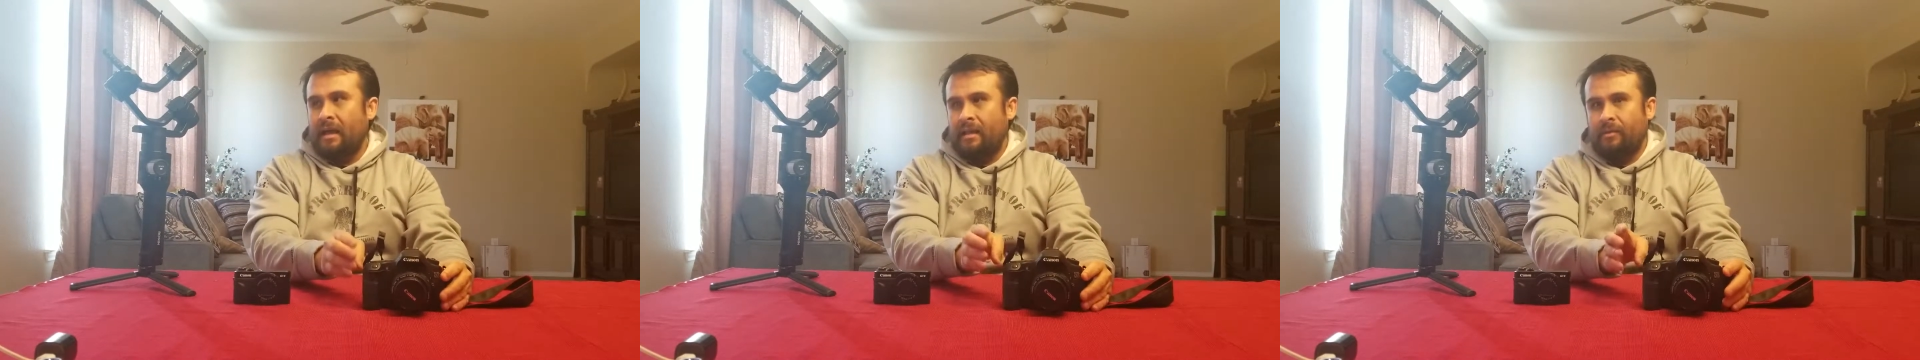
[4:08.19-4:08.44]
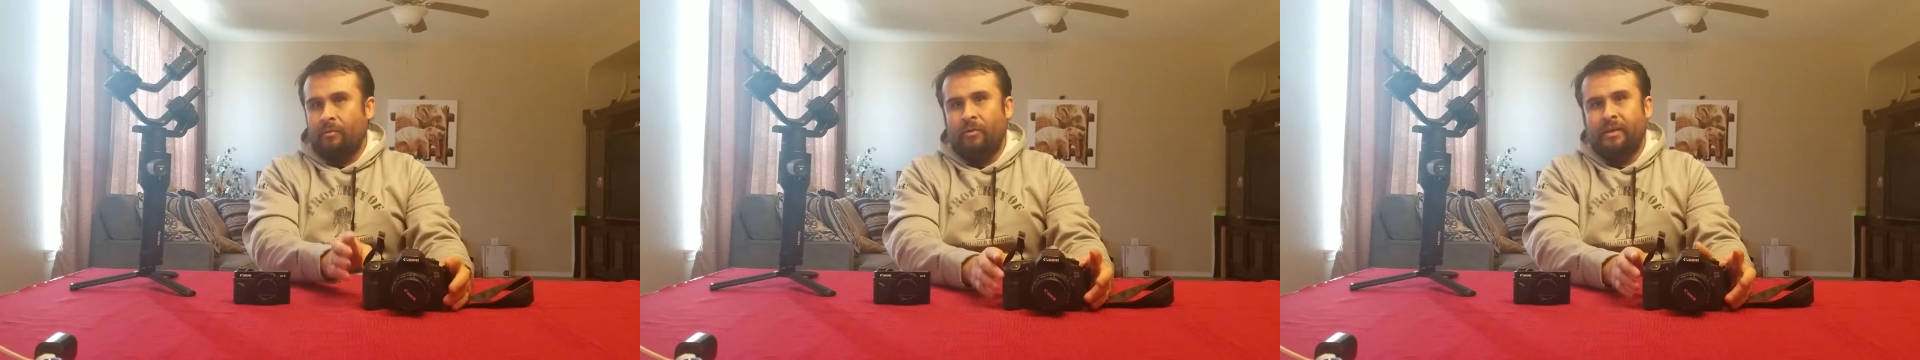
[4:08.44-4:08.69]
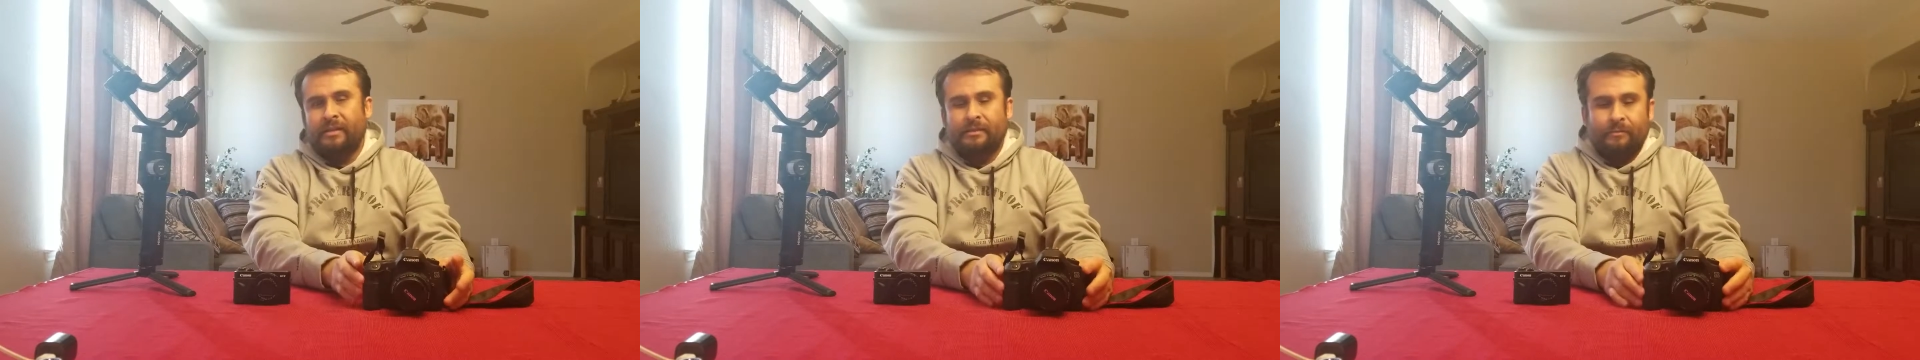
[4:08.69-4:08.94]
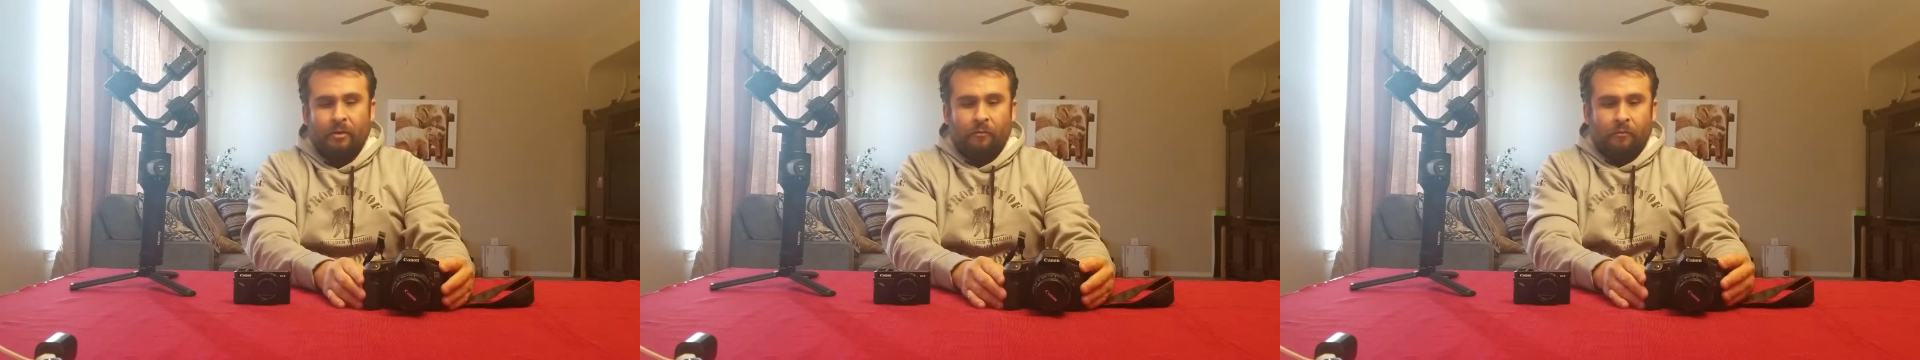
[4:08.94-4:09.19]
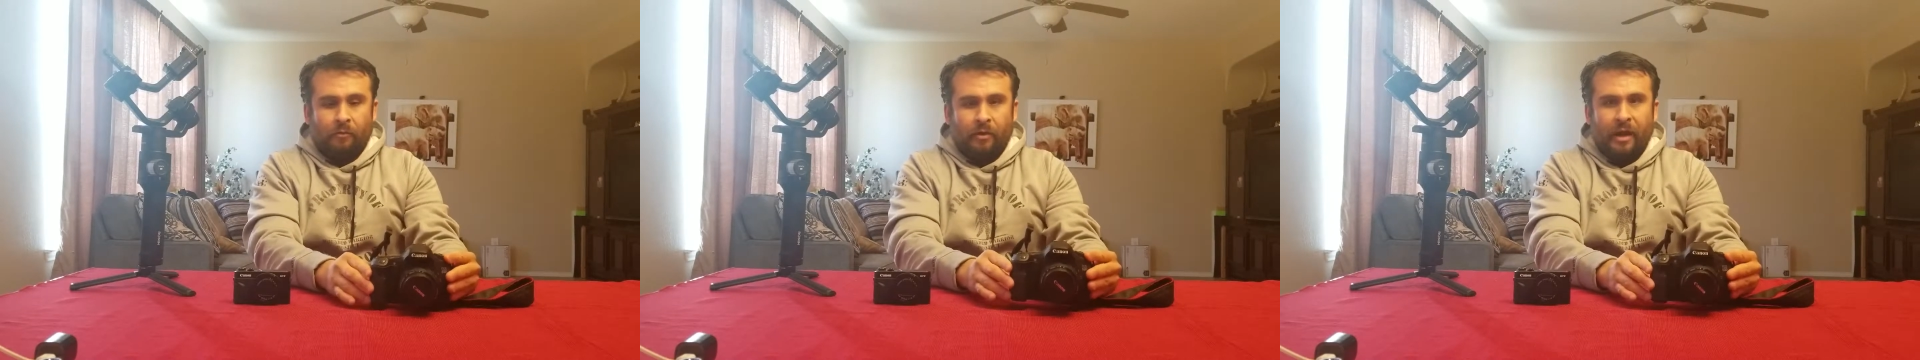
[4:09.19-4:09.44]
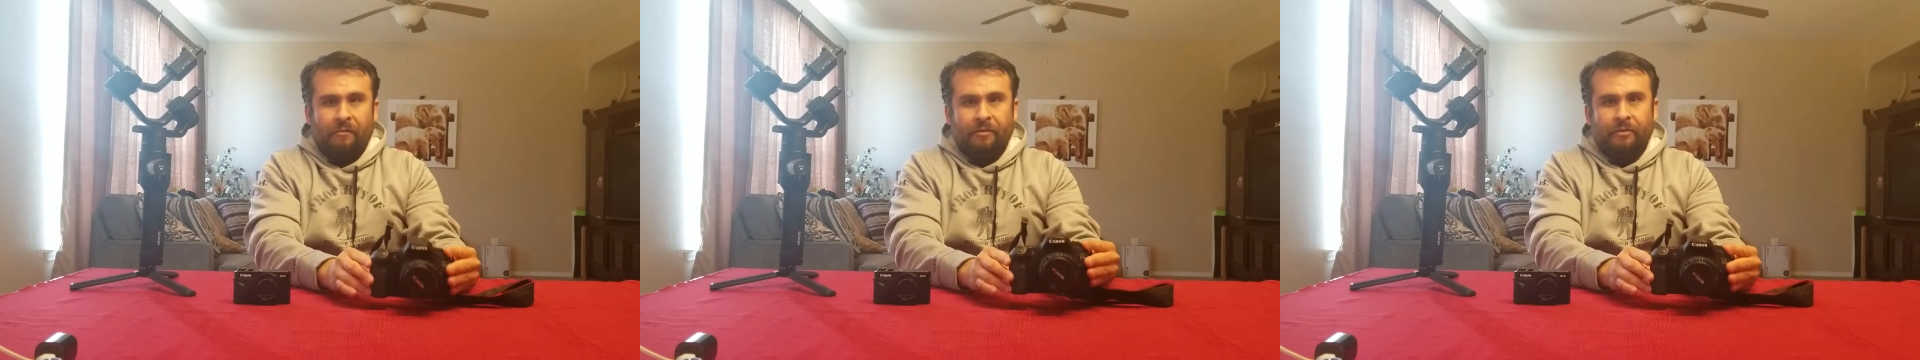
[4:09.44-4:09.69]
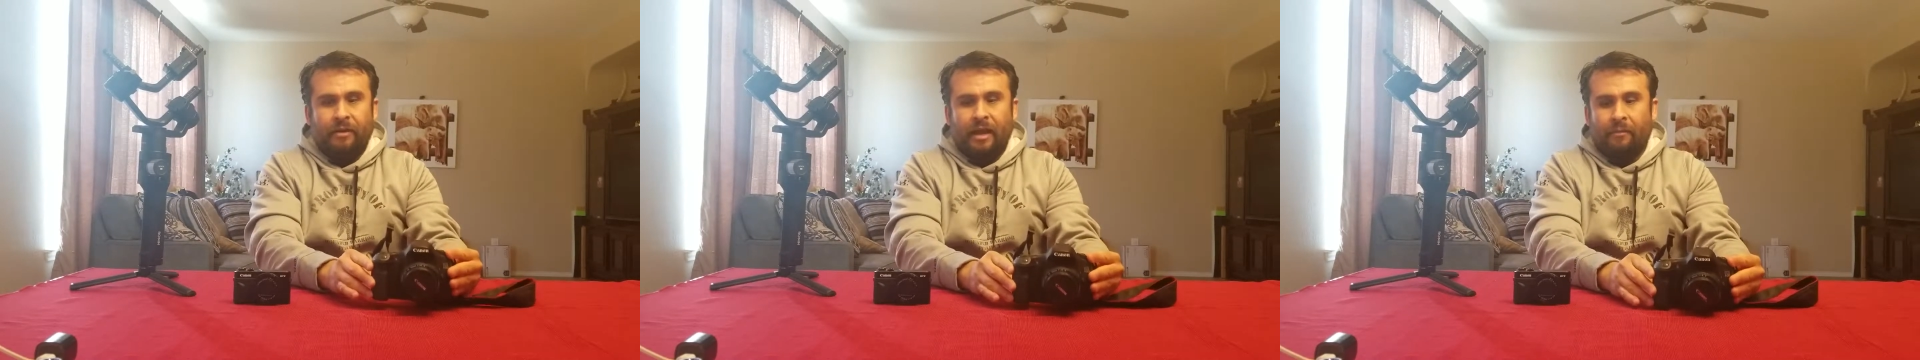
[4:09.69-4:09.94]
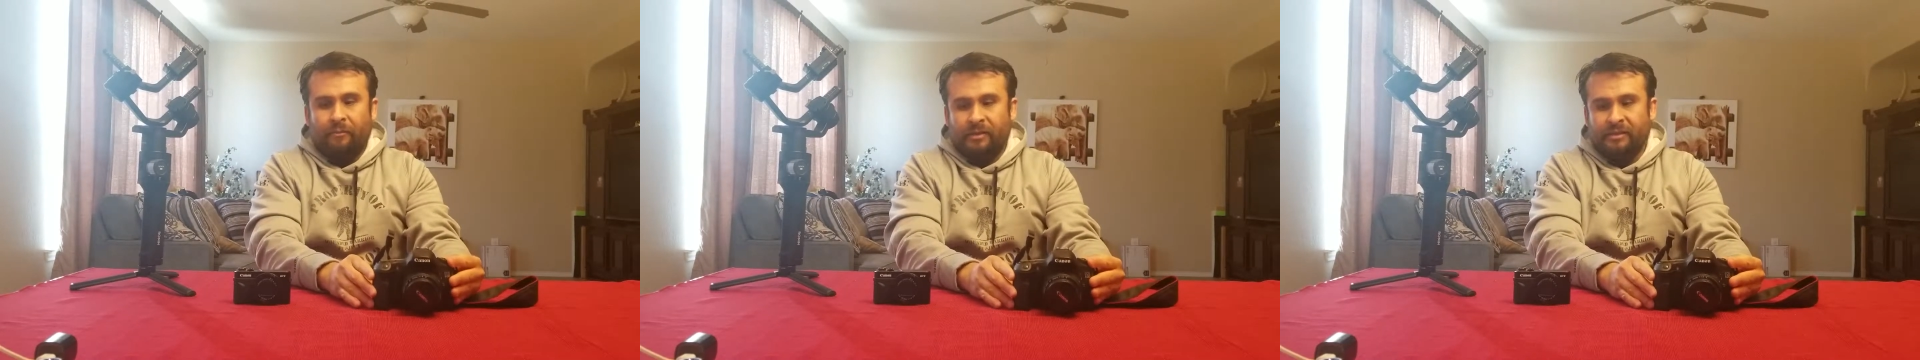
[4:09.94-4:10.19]
the Ronin is built for heavier
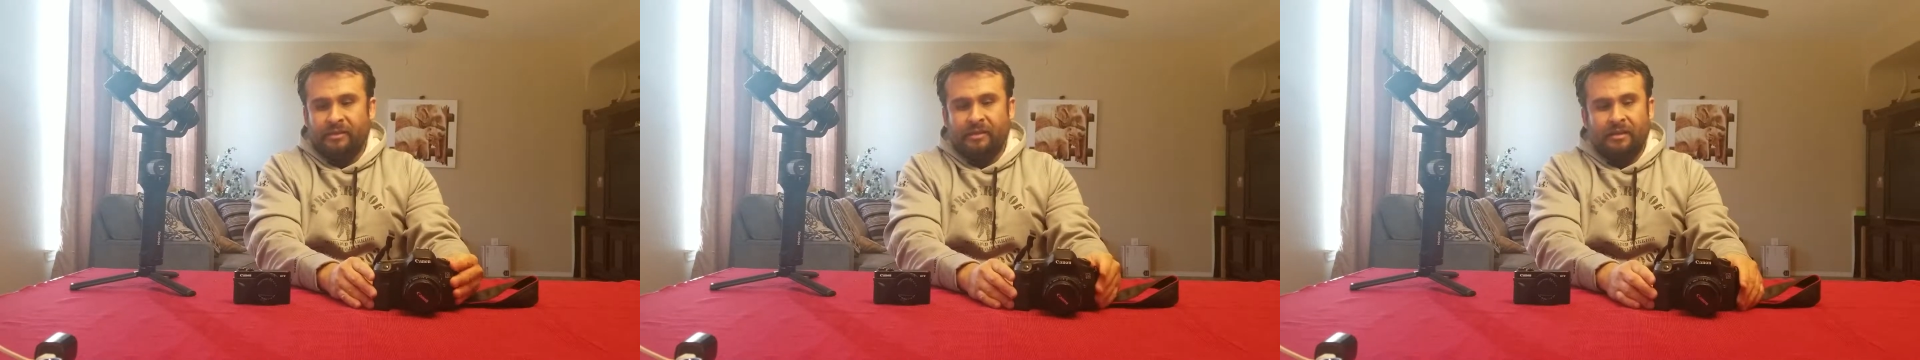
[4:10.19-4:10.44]
cameras.